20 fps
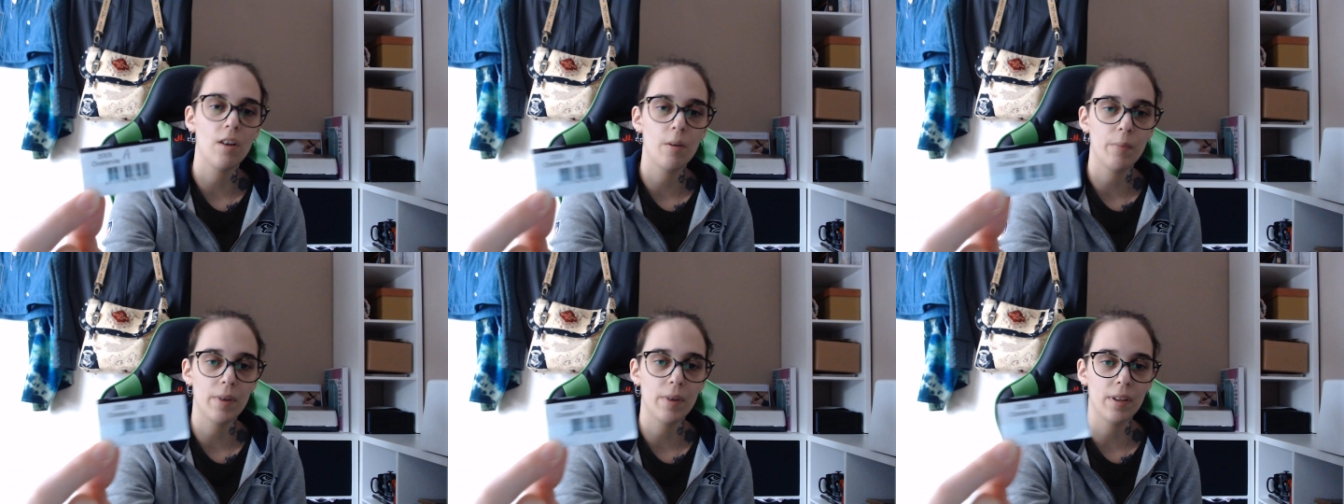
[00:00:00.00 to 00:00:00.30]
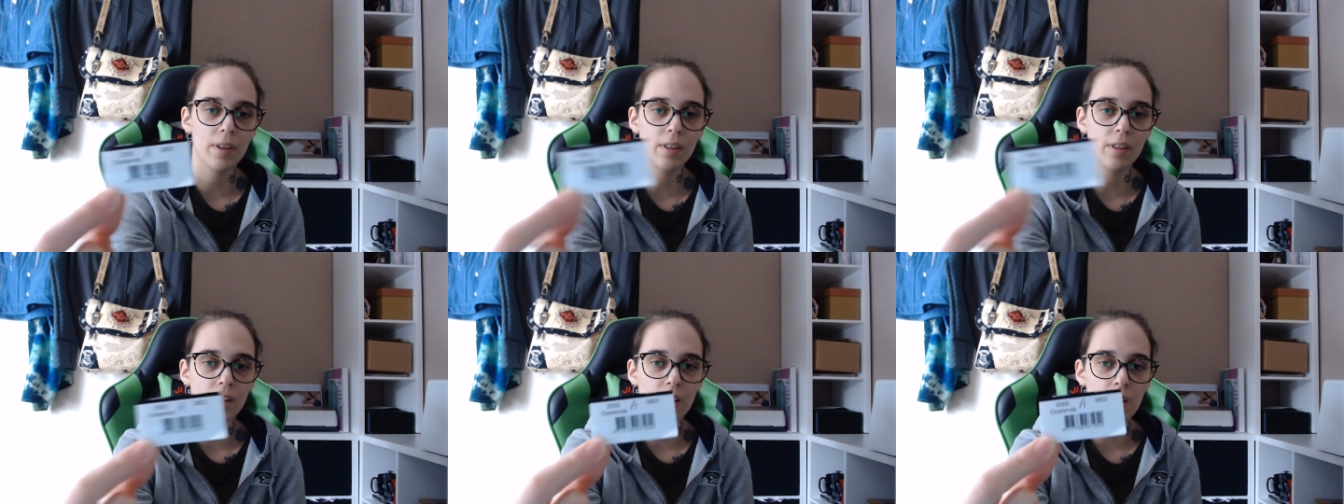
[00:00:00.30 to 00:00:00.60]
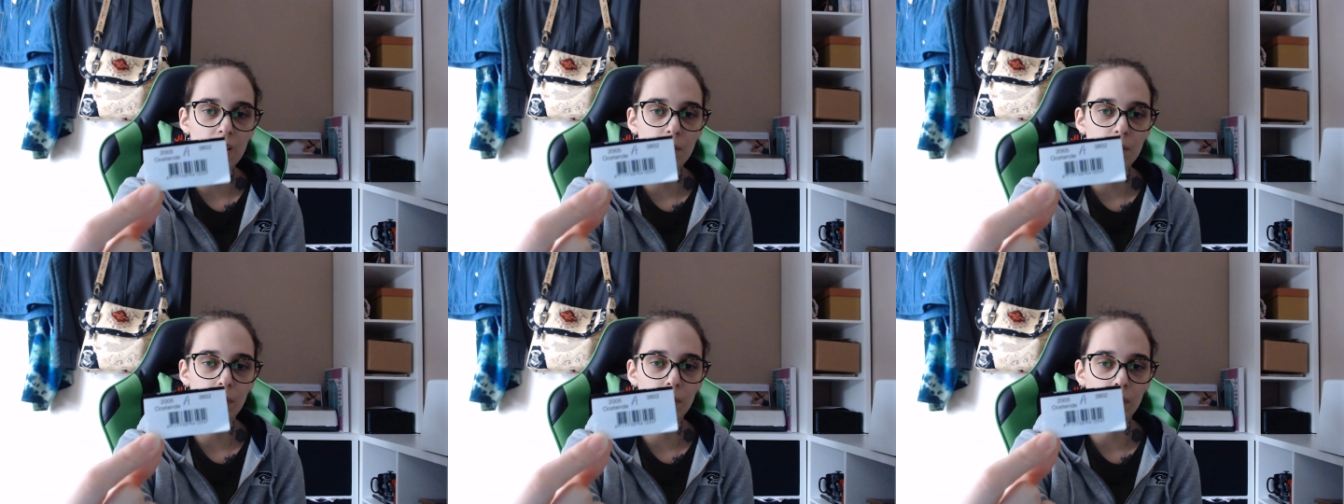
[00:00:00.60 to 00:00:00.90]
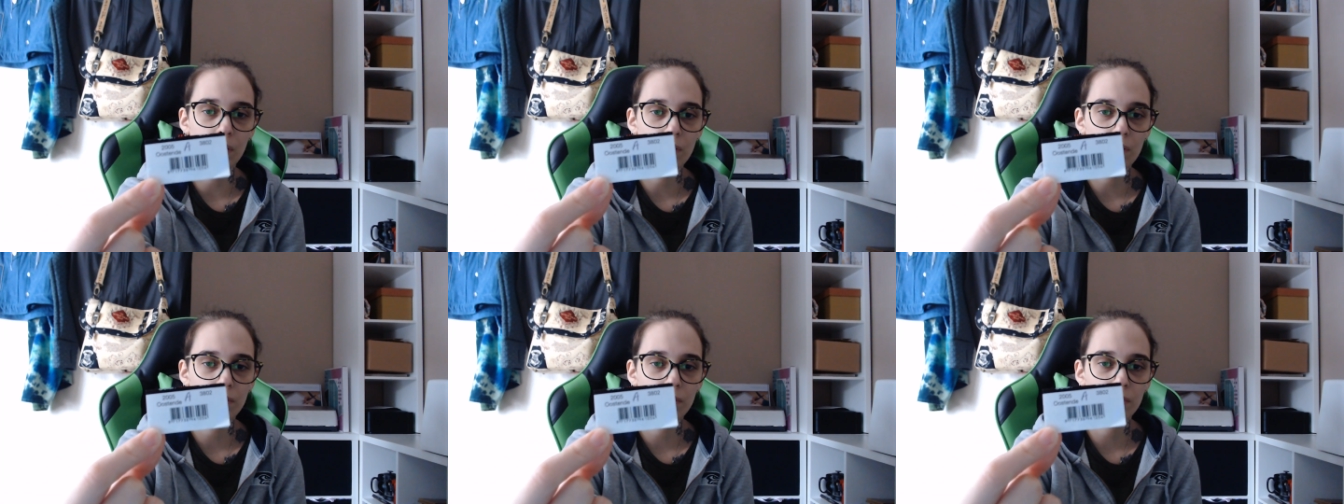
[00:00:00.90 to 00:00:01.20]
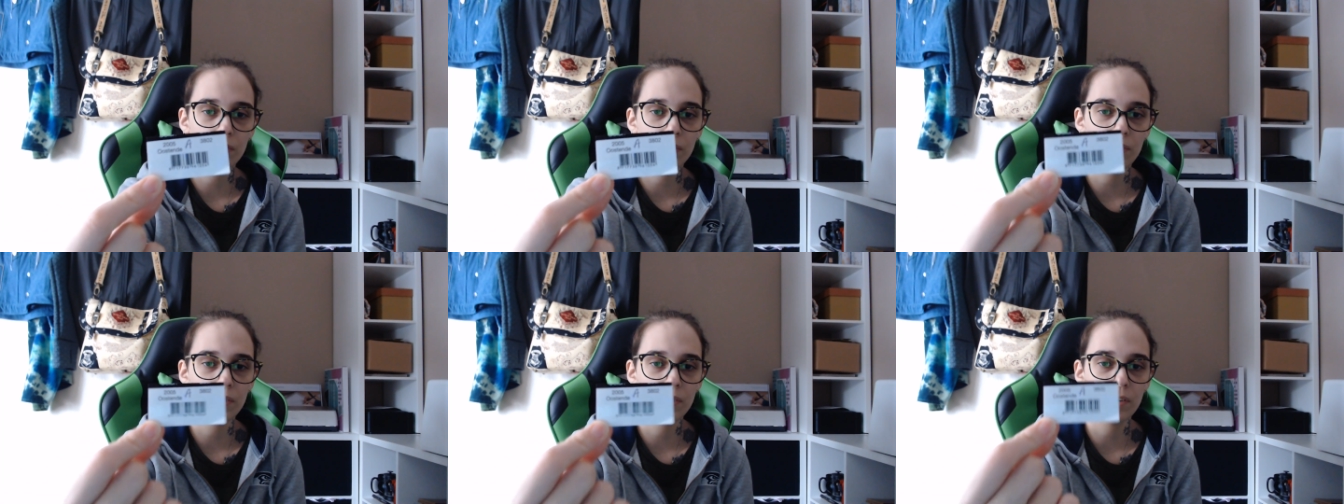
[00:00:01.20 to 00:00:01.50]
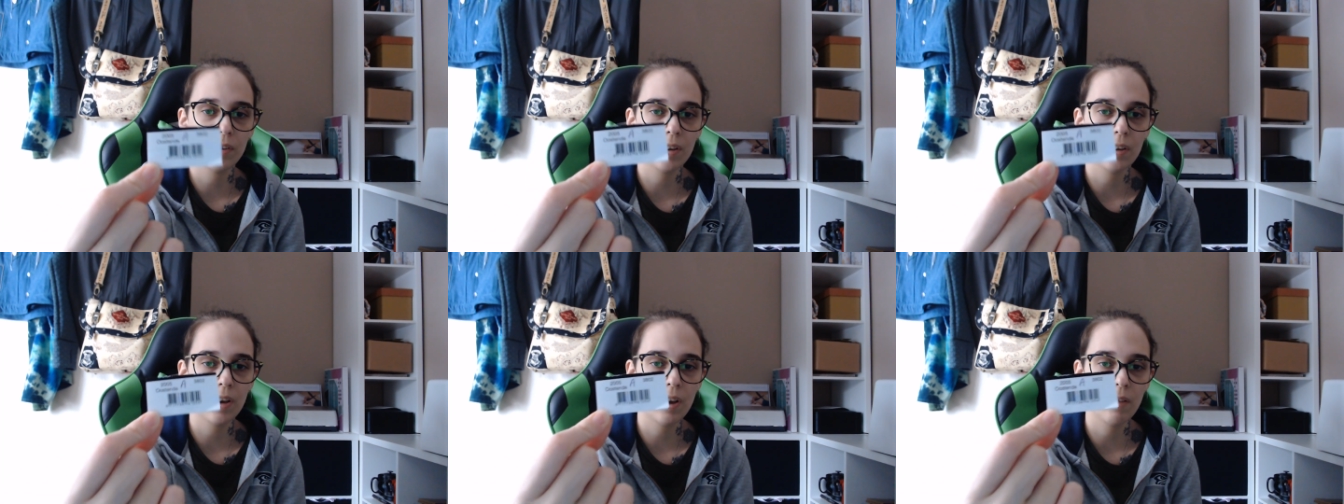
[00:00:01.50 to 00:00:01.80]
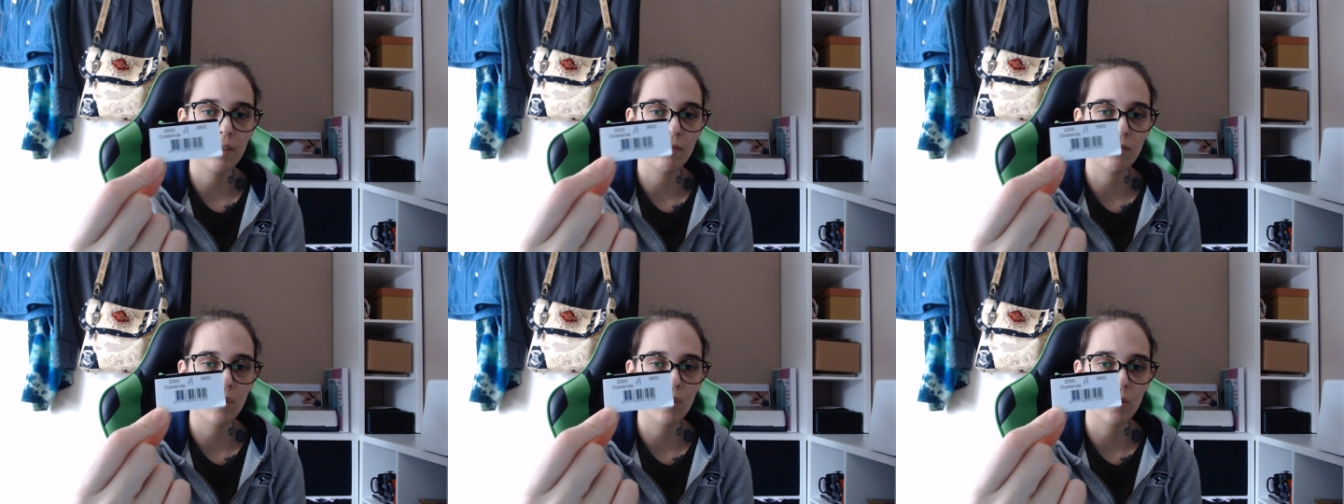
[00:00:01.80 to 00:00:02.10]
a bit of the label off
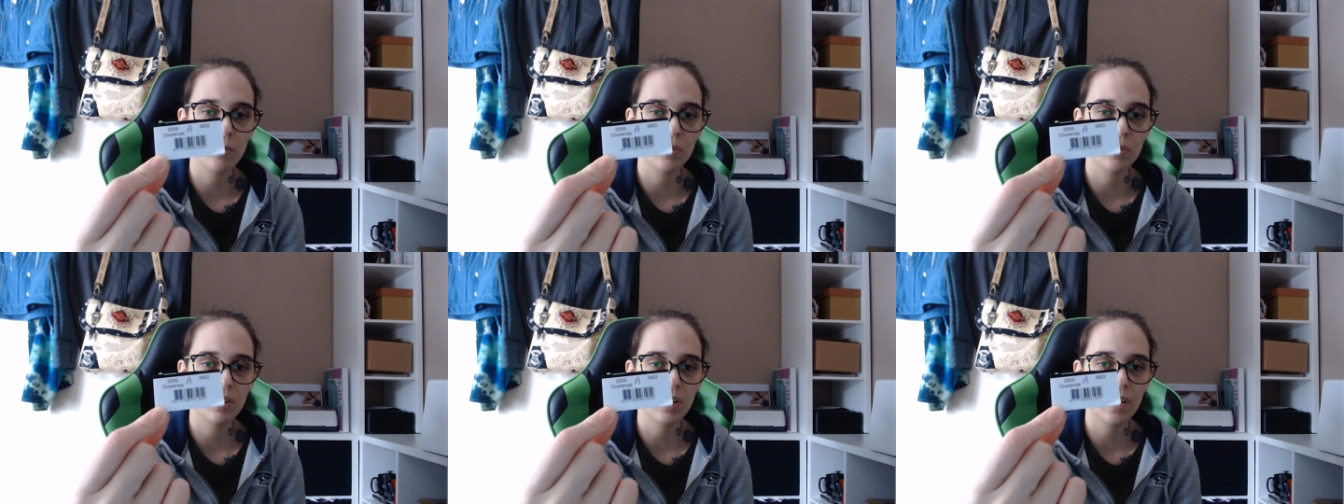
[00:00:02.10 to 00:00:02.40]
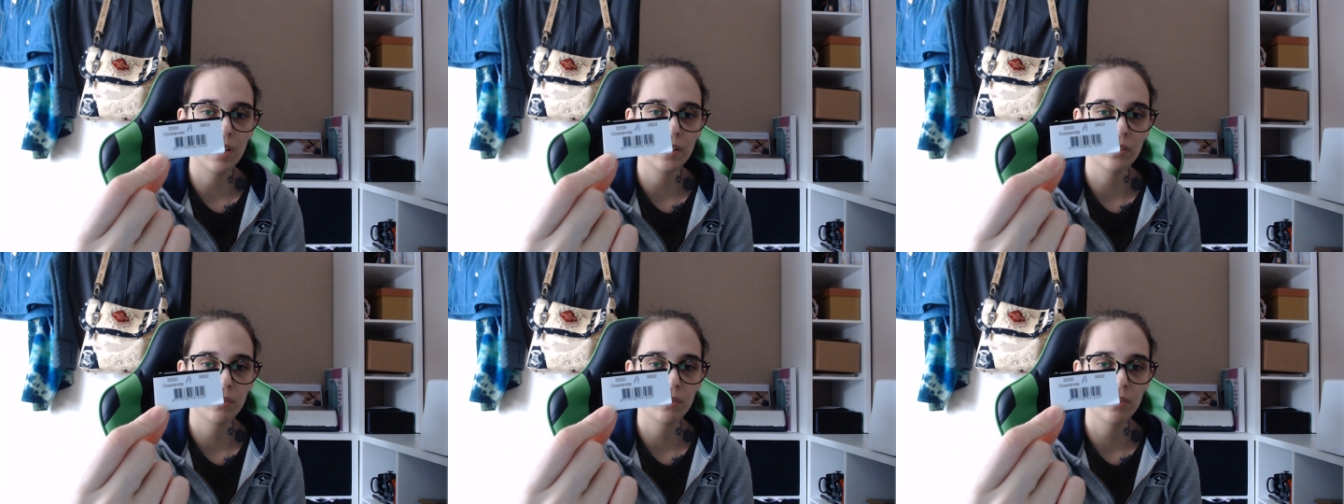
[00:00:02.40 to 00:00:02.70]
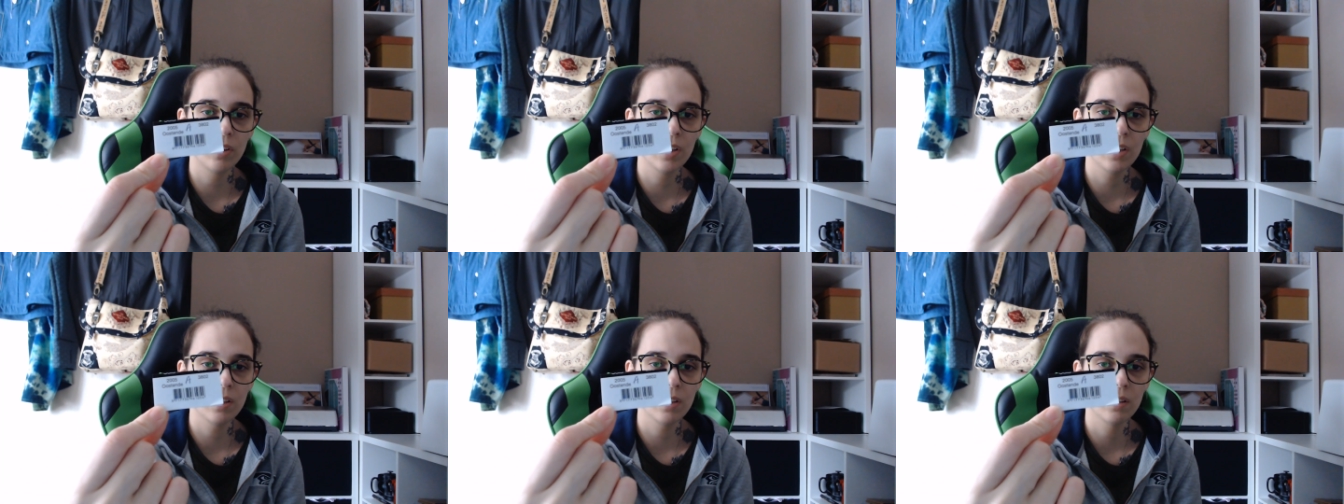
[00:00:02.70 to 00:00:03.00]
and wrote the letter on it,